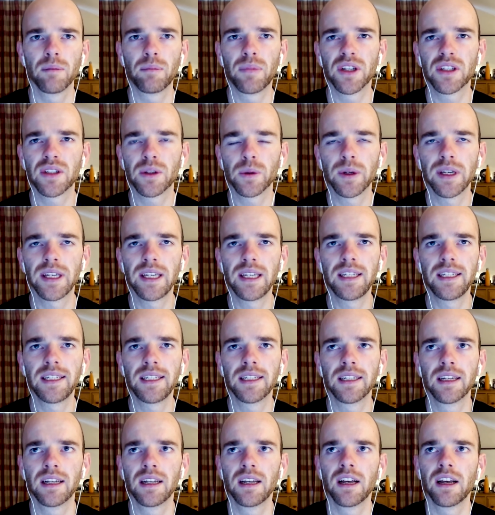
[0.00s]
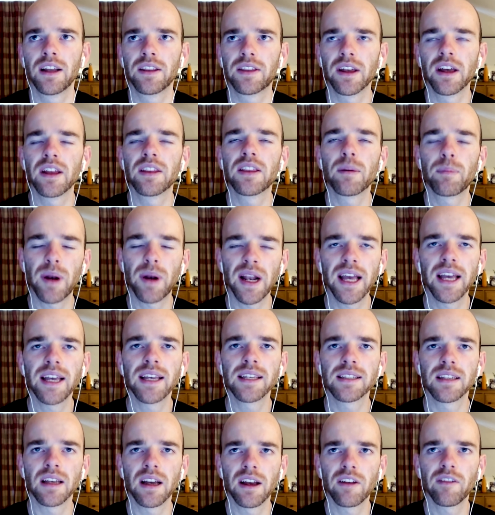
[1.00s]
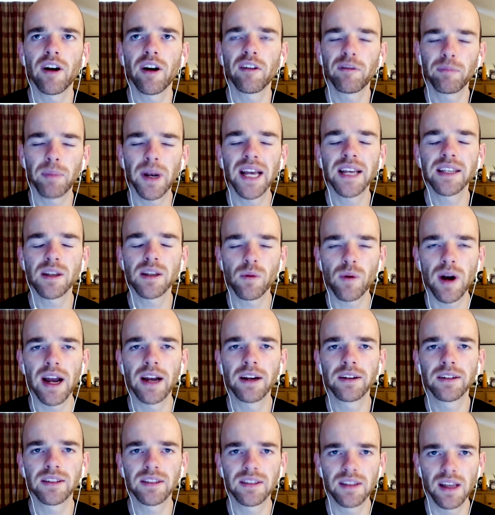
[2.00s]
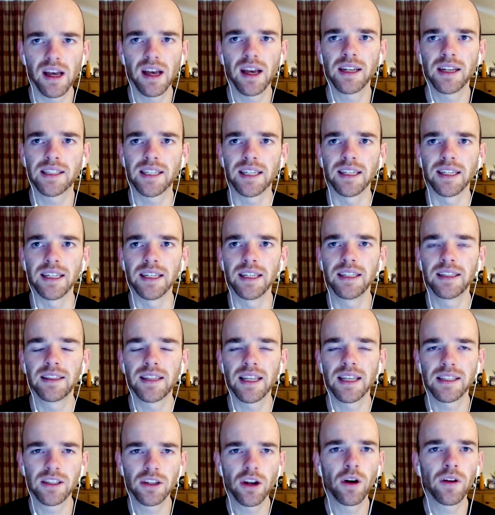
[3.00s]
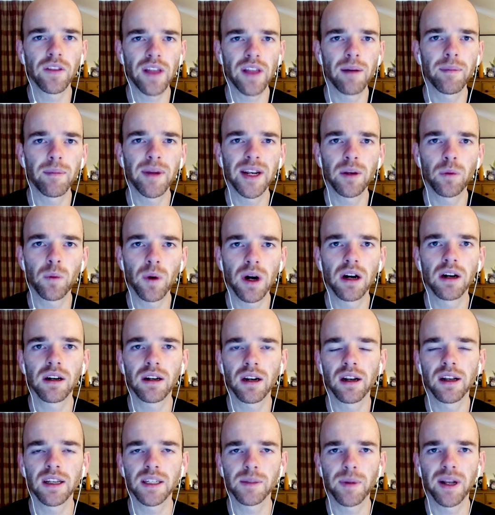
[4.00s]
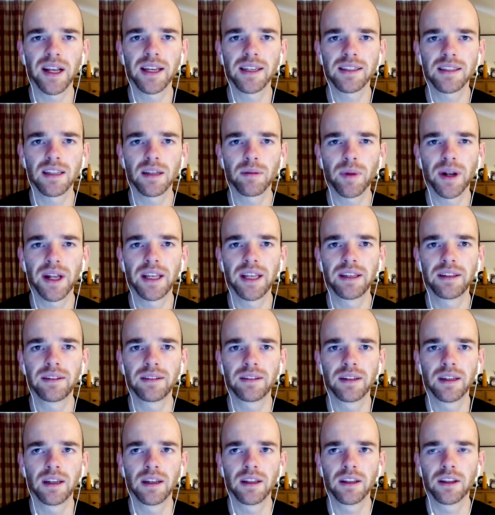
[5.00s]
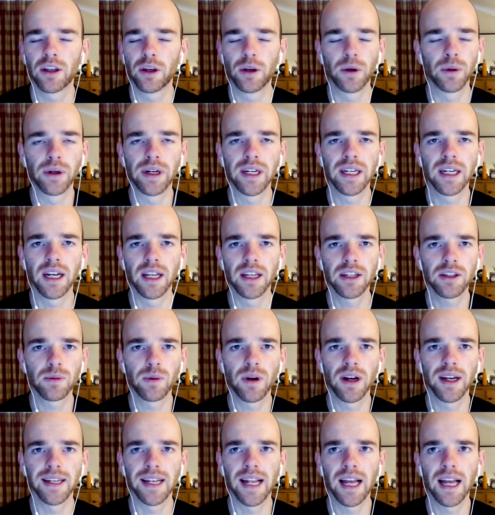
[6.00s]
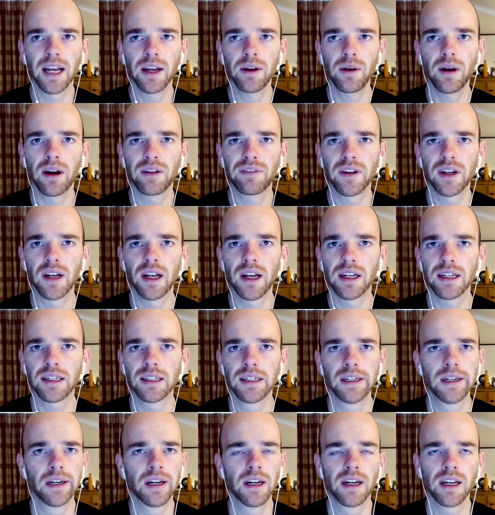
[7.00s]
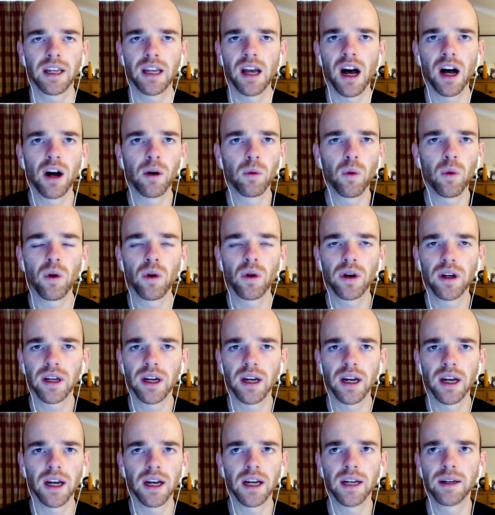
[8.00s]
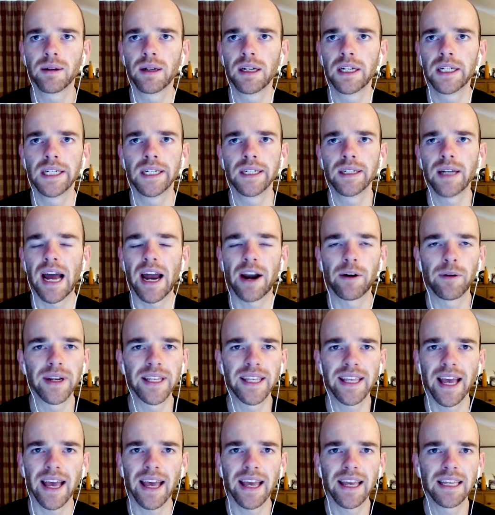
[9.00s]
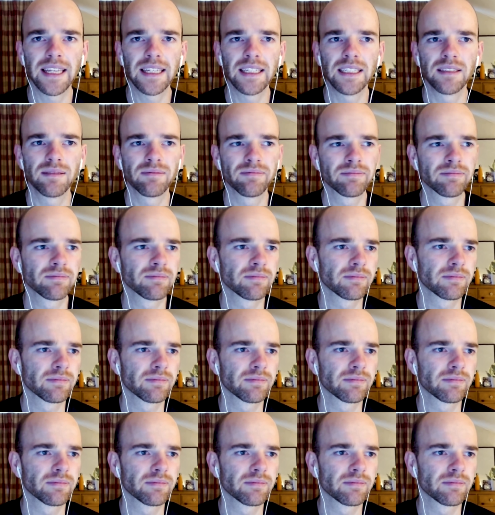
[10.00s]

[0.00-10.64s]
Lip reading: between the players of players around 30, there's not that many world-class players that play who are English right now. I feel like Kyle Walker, Harry Kane,